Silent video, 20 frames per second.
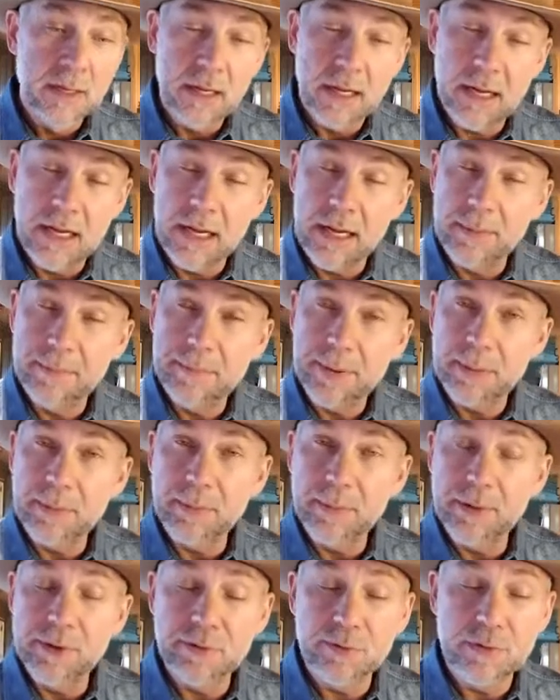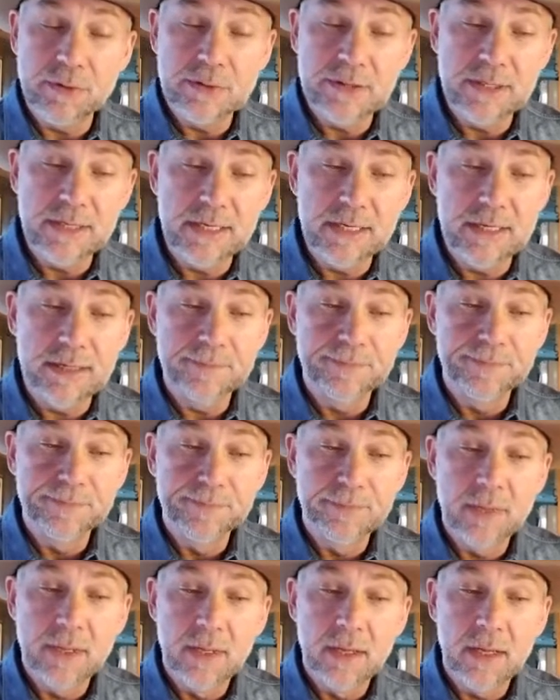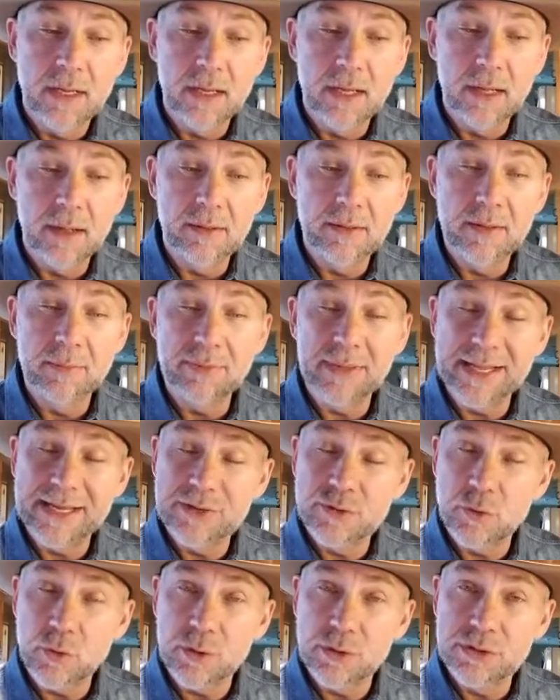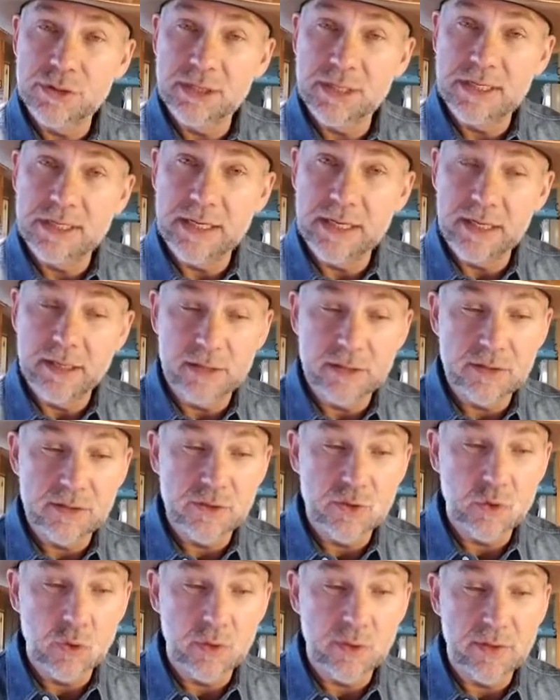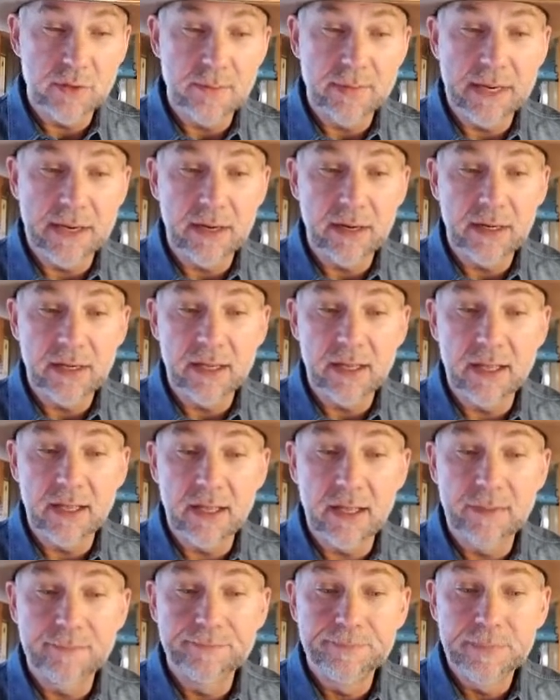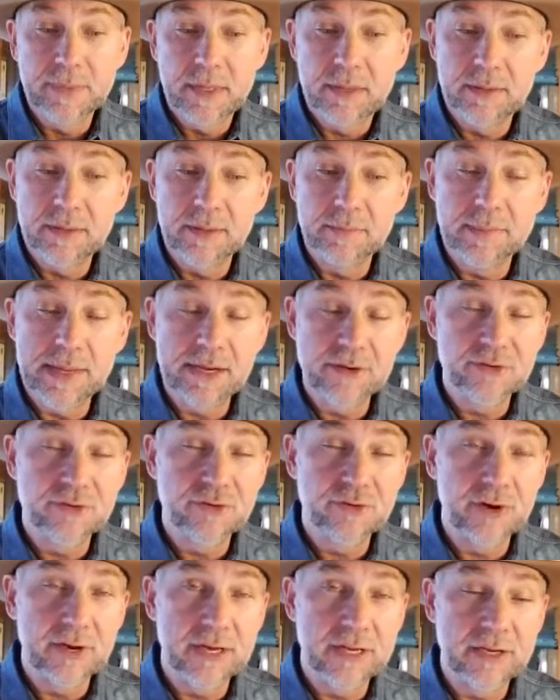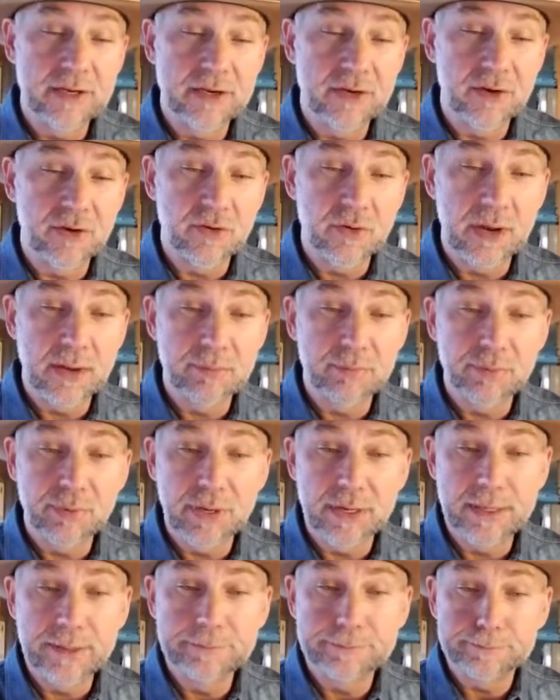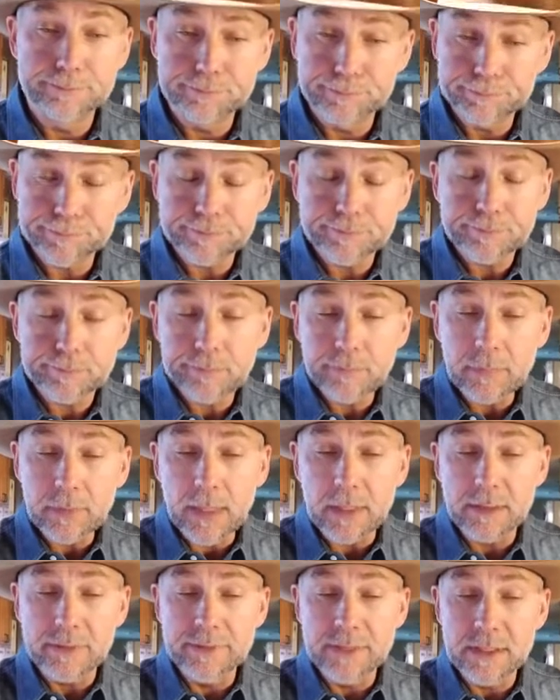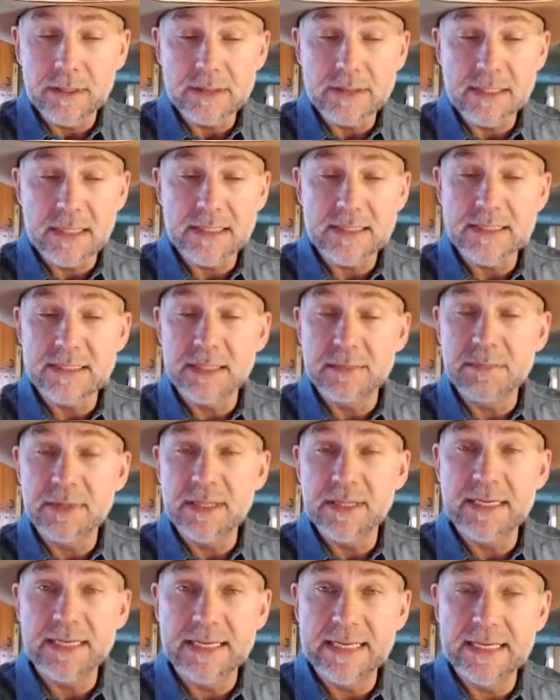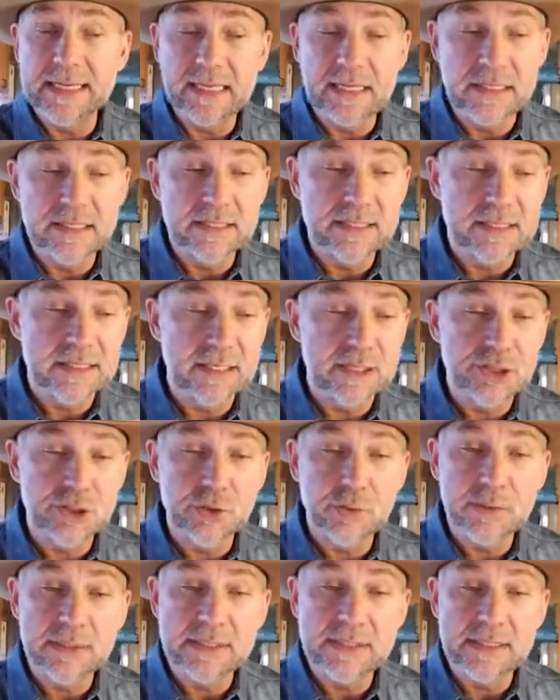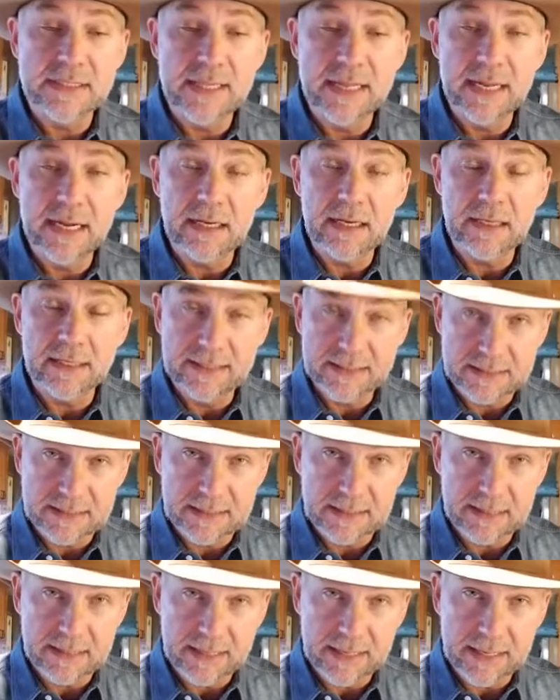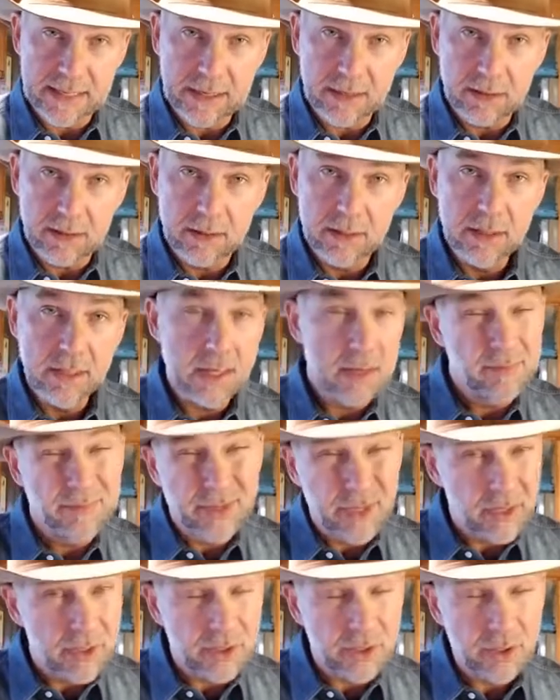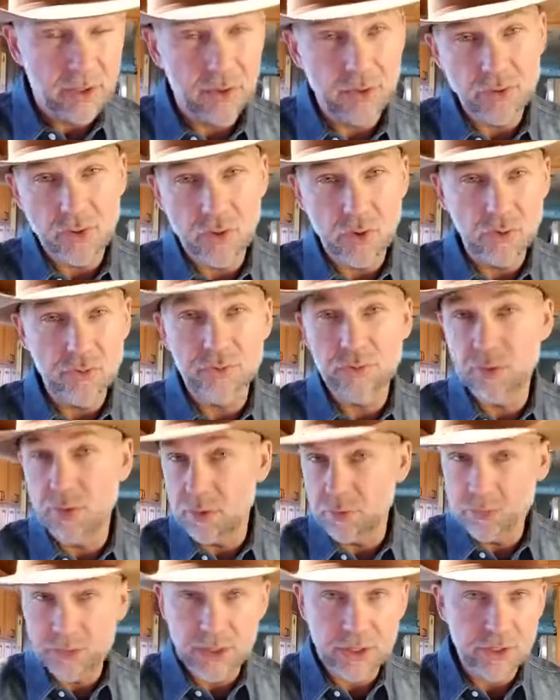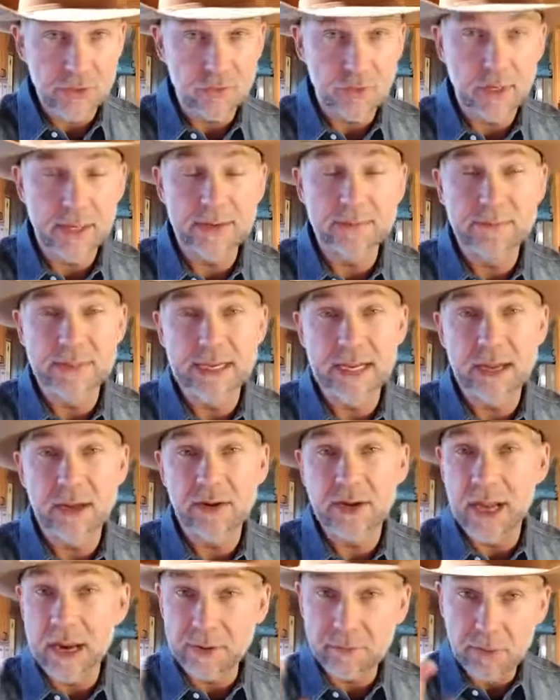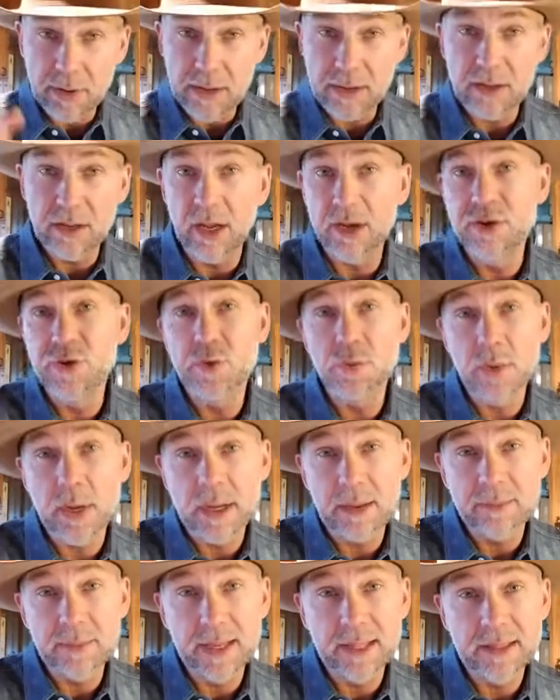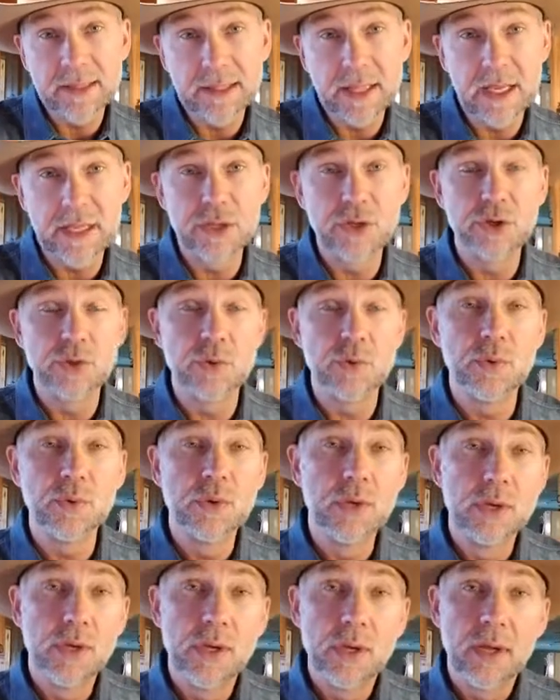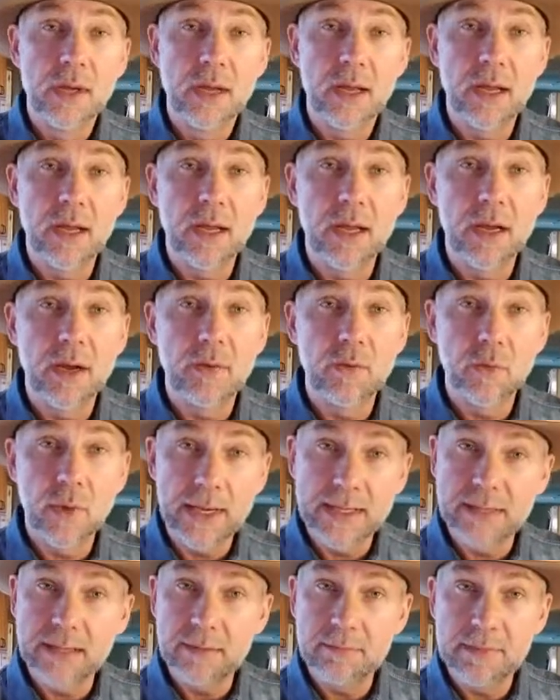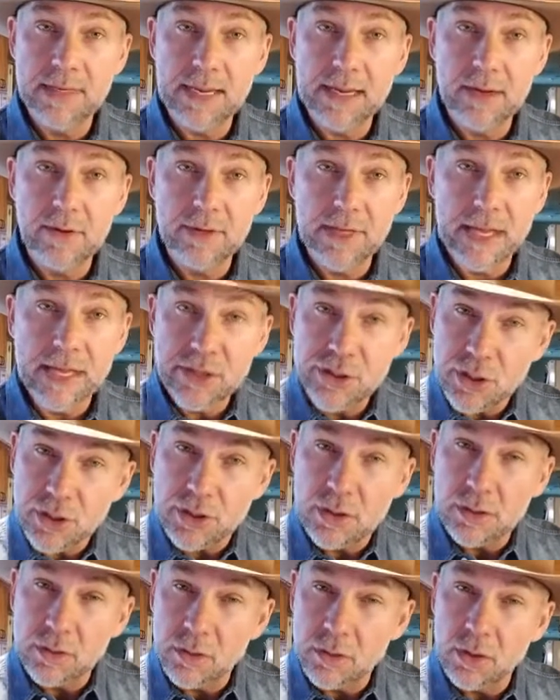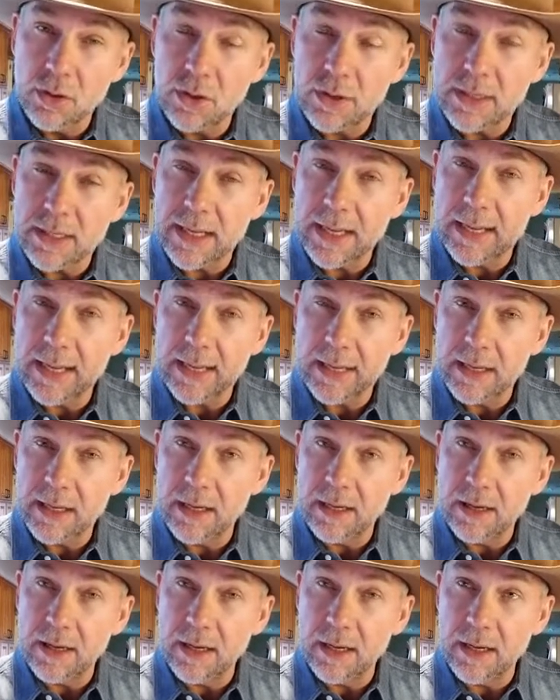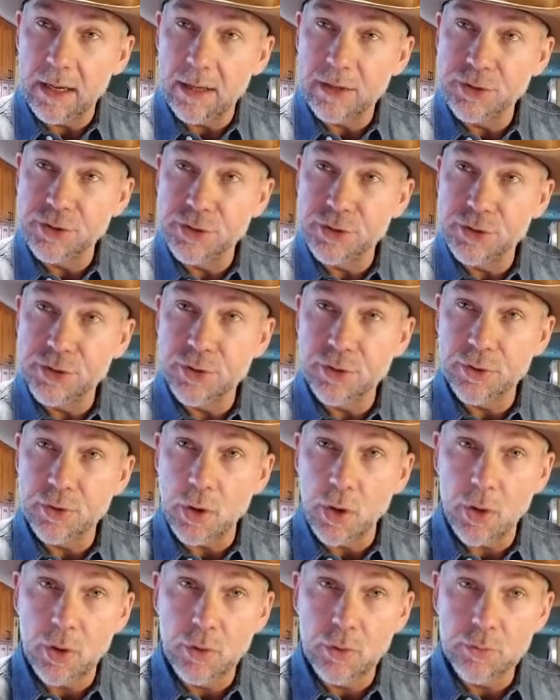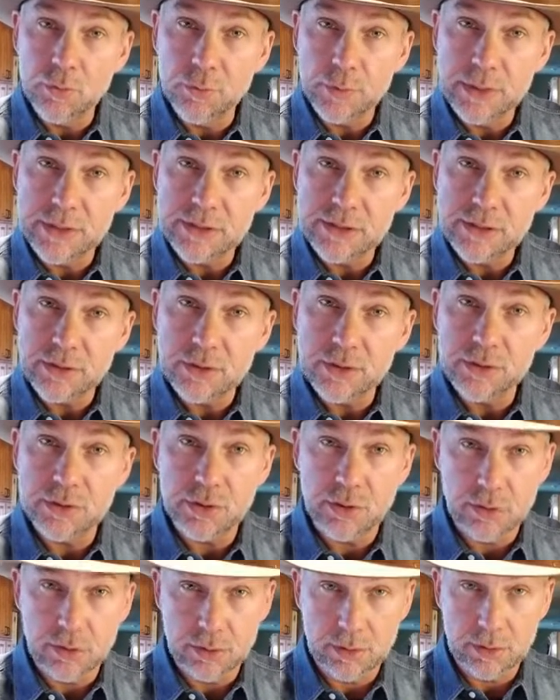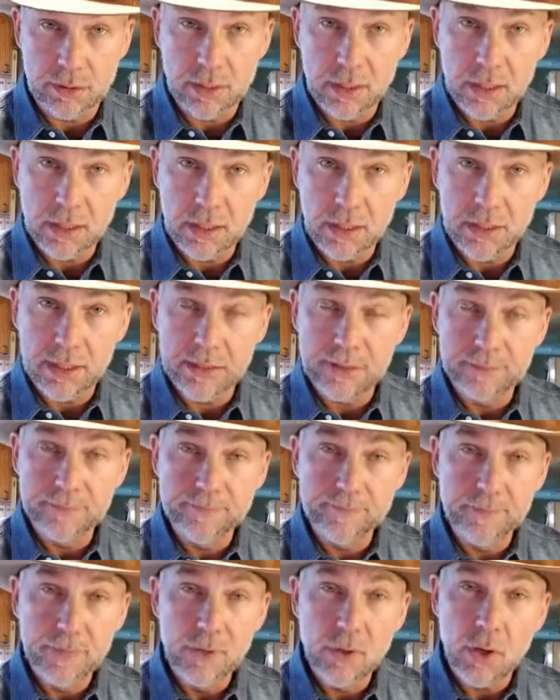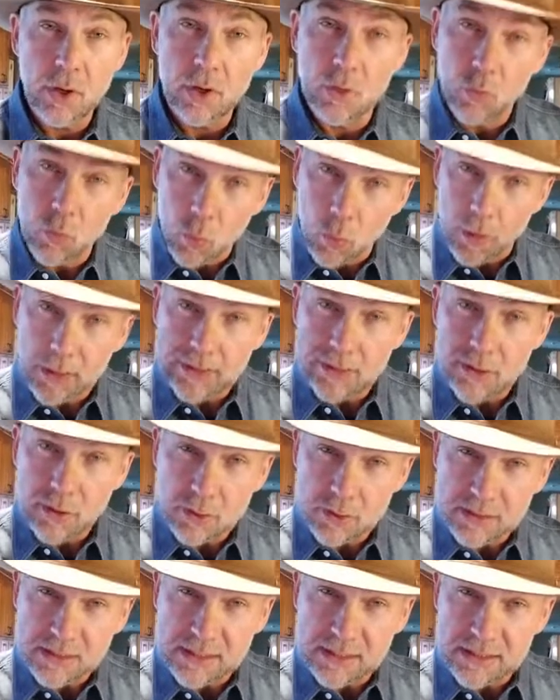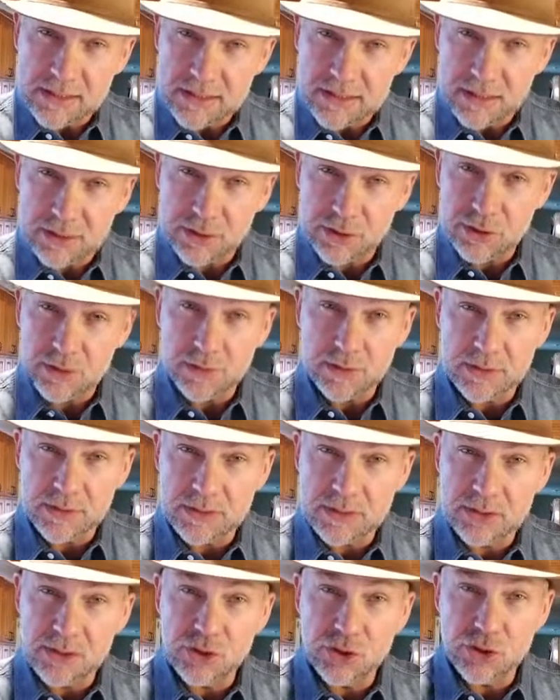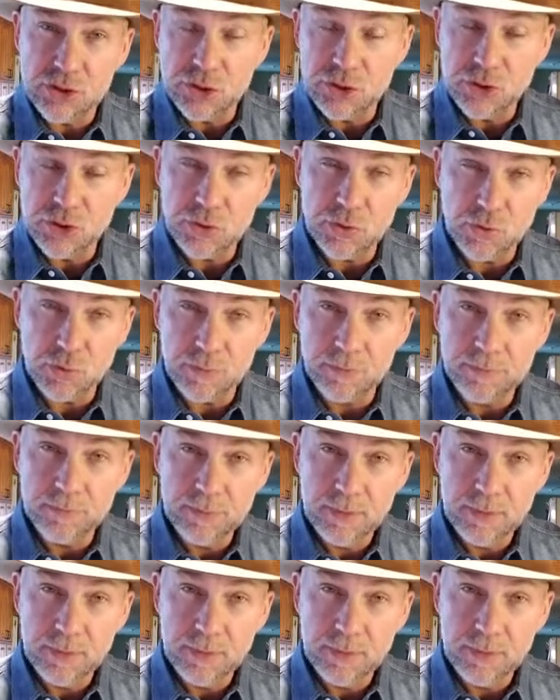Peppermint originally, the plant origin is North America, the Mediterranean, and Great Britain. There's some of the key constituents listed there. I'm not going to go through them. You can write them down. I do recommend that you write them down, and you can do your own research online on what those constituents do.